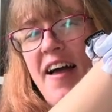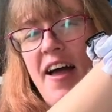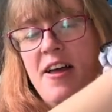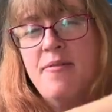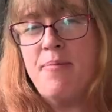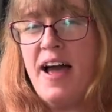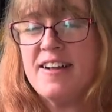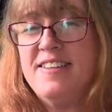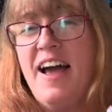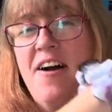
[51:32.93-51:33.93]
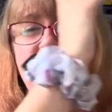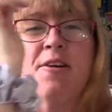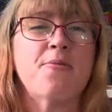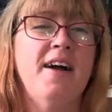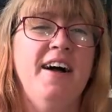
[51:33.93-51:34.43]
and back down and
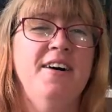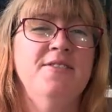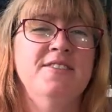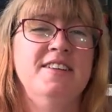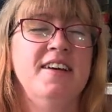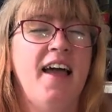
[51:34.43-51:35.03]
around.